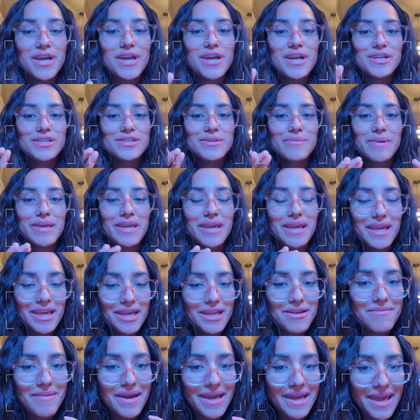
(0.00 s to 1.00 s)
to be
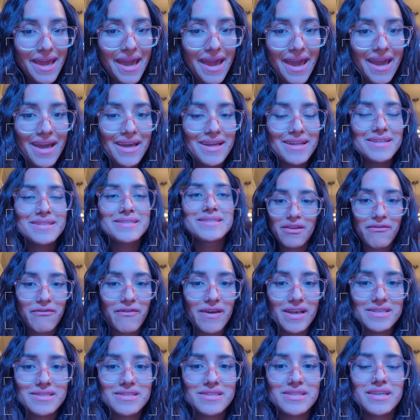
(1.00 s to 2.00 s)
in my hand.
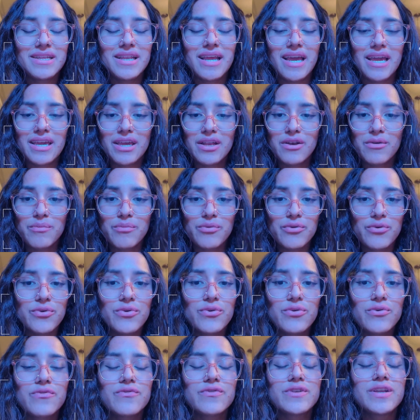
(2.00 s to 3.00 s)
Manifesting, I get
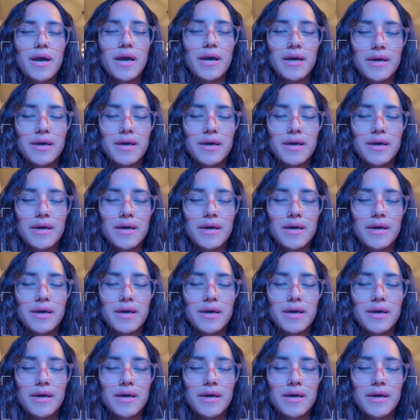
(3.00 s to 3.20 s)
approved.